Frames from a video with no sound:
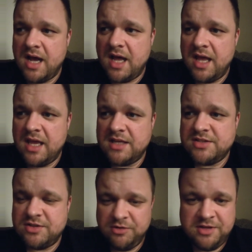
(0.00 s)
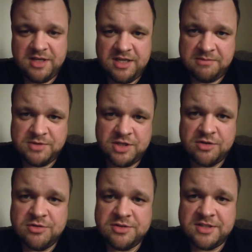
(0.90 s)
I still think Kim
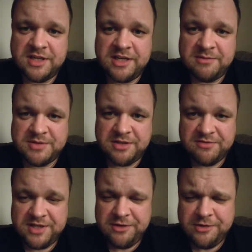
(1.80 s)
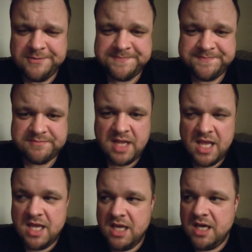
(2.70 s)
Jong-un is going to get himself killed.
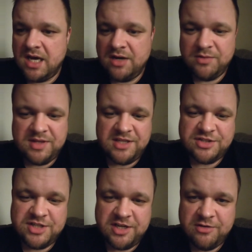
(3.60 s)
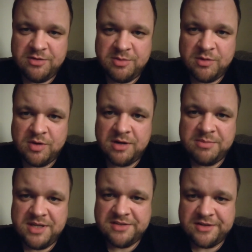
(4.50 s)
I don't think he's genuine about
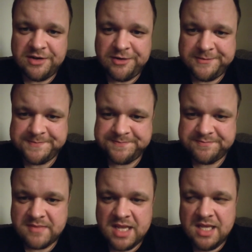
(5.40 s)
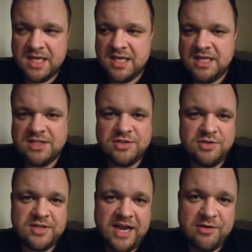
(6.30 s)
wanting peace at all. His
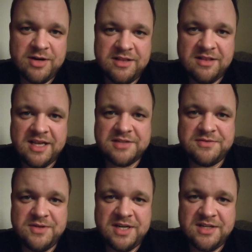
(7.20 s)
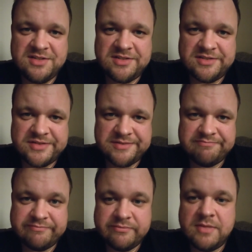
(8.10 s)
little tirade the last few days
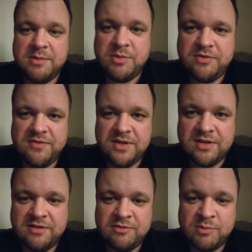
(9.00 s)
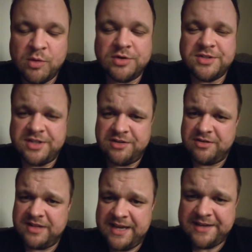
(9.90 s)
has made me feel even more
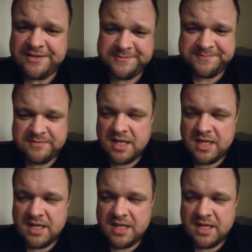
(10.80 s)
secure in that.